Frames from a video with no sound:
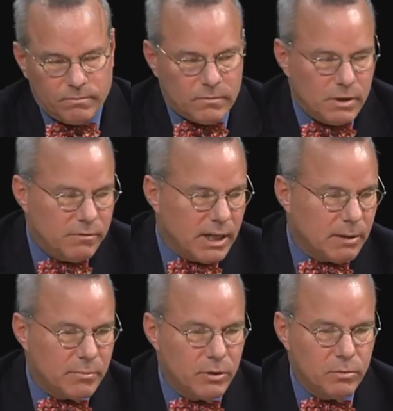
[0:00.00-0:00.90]

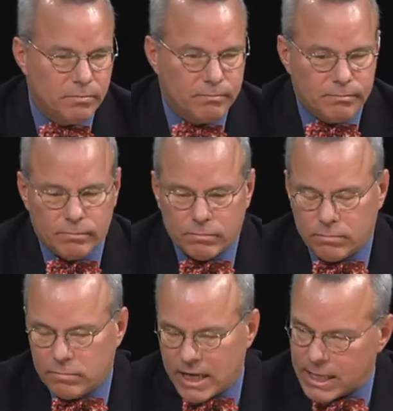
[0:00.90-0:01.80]
develop new
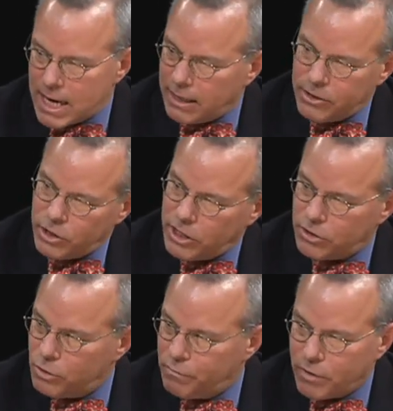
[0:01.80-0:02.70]
technologies,
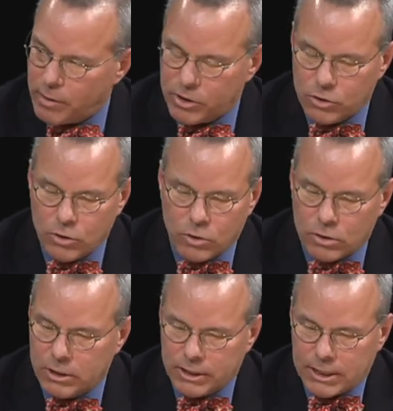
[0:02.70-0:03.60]
new
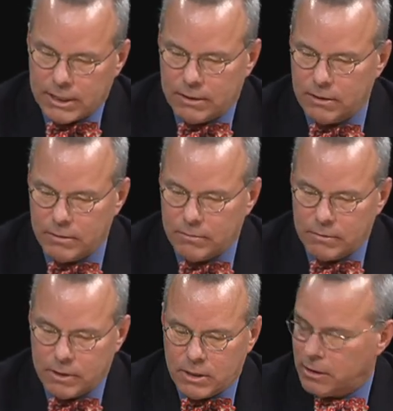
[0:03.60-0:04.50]
pharmaceuticals.
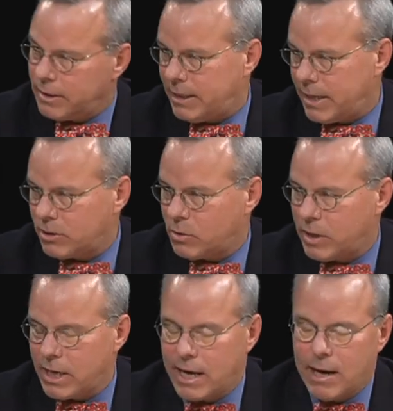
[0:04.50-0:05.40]
Clearly, that's
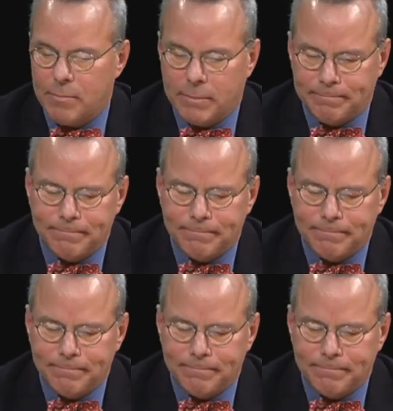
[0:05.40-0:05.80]
going to happen,